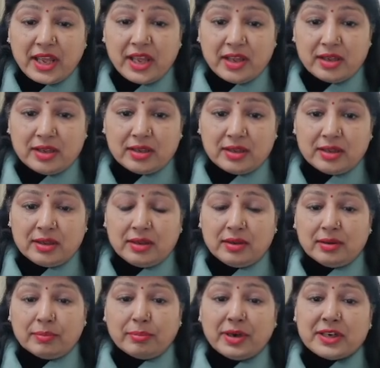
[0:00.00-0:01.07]
A,
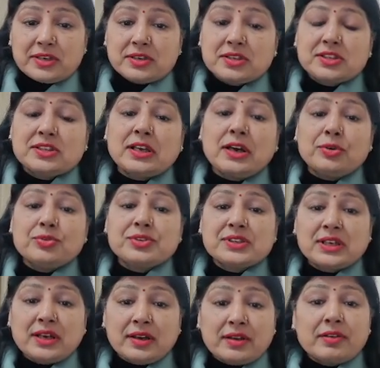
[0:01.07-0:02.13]
but
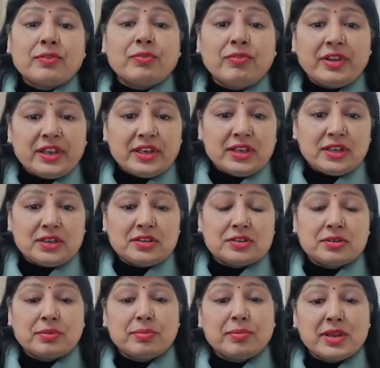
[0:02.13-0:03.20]
sounds are varied,
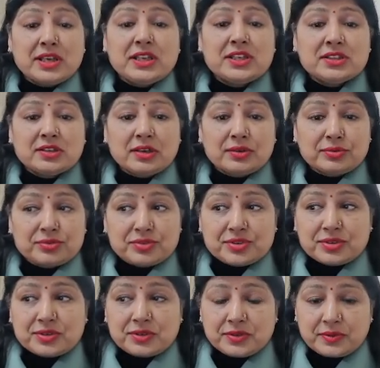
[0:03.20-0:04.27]
many
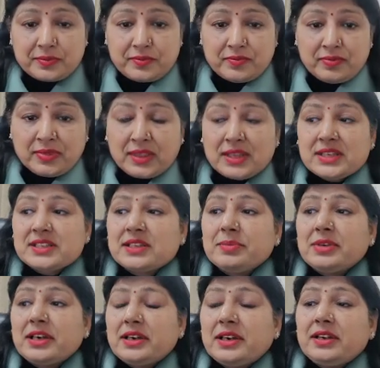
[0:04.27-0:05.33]
sounds.
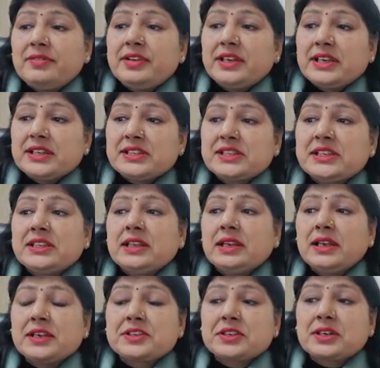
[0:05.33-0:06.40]
Similarly, we can see the
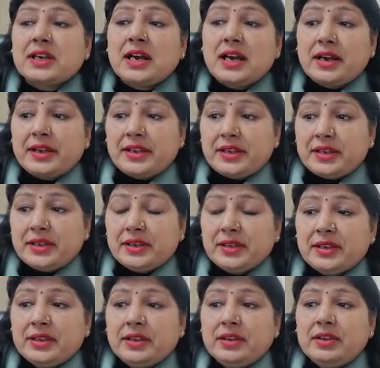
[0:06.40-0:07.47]
letter I.
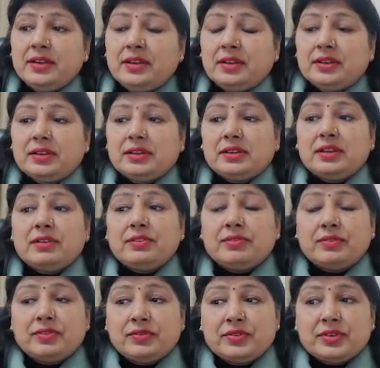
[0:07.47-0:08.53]

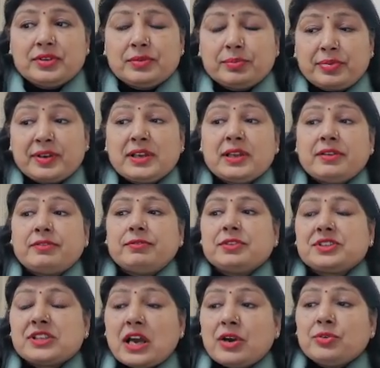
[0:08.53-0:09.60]
The
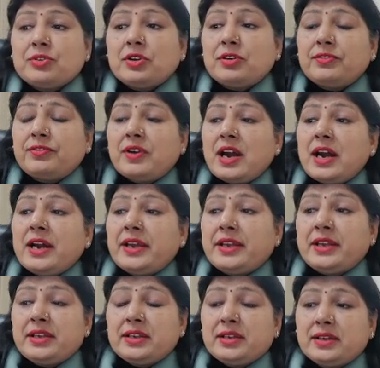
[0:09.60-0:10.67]
sound of
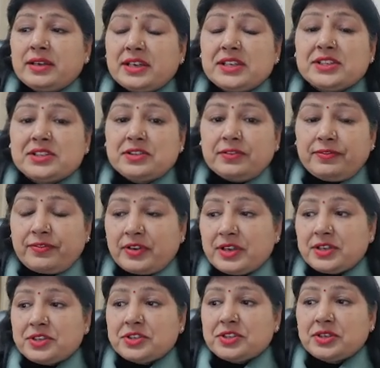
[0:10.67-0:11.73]
I is
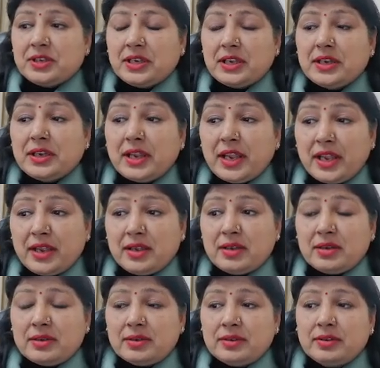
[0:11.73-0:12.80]
different in
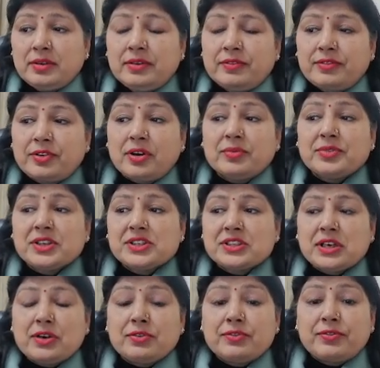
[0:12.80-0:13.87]
ink from the
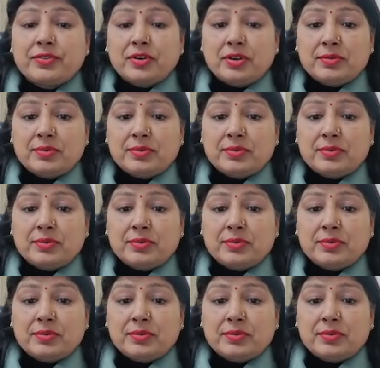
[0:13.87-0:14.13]
sound